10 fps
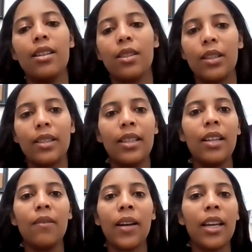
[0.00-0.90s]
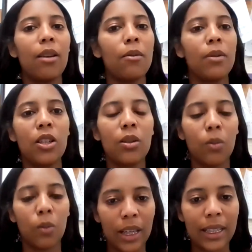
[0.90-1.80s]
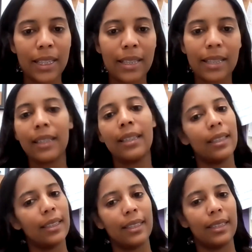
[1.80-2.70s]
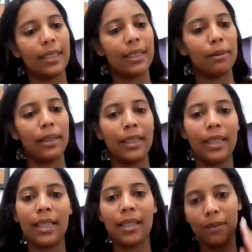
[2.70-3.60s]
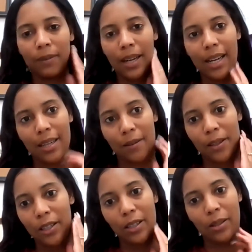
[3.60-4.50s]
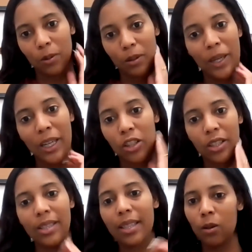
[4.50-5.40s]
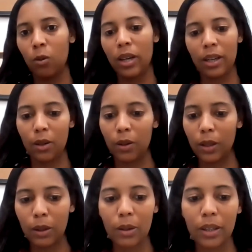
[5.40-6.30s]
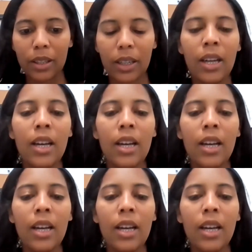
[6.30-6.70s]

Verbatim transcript: So you see, if Achan would have waited, look what he could have gotten if he just was patient and waited on the Lord.